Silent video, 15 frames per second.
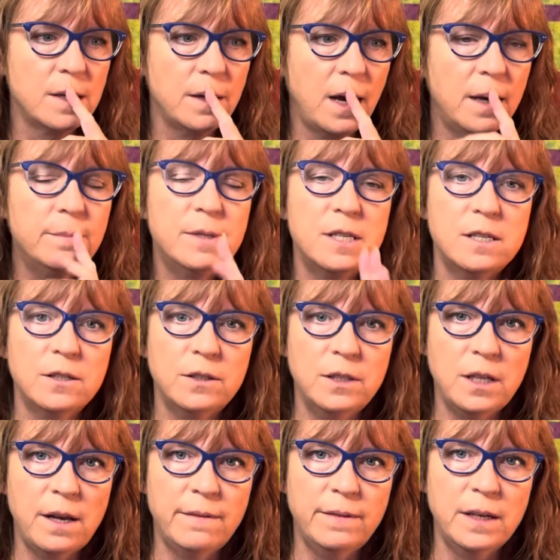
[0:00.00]
I'm still
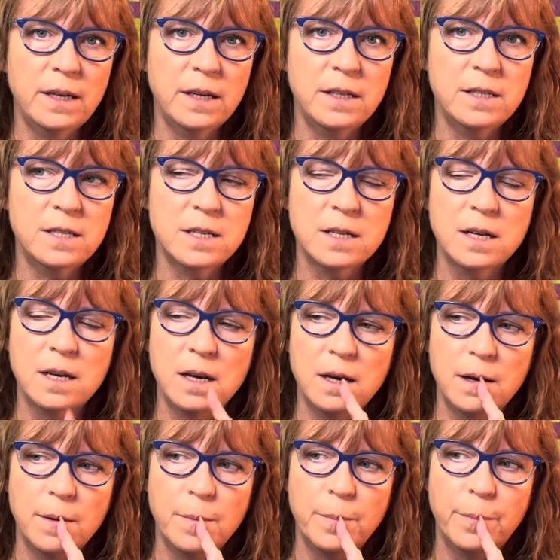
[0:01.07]
loving it.
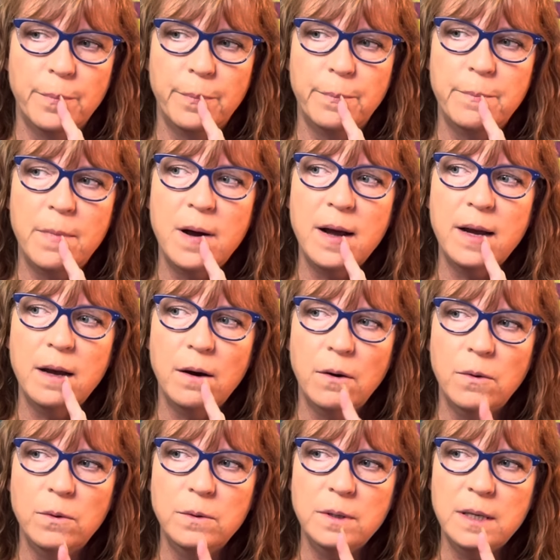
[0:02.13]
My
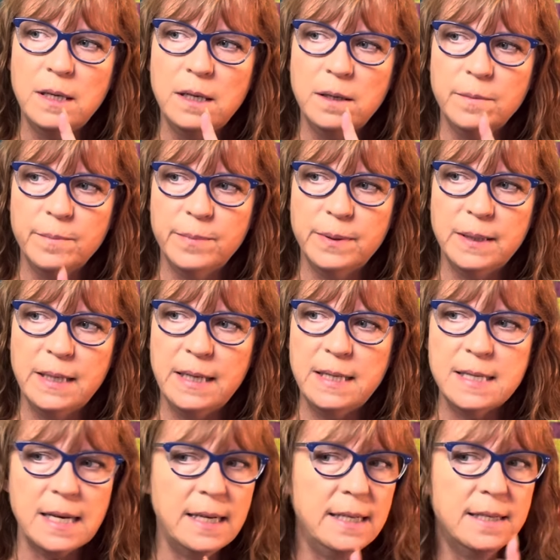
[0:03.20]
only
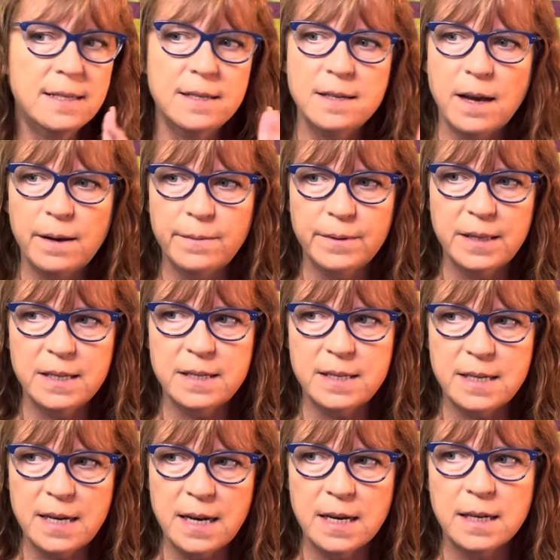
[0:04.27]
complaint, and it's not with the
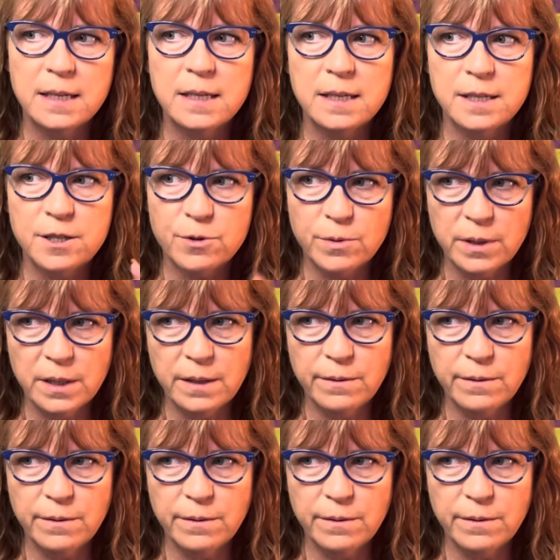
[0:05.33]
stand, it's really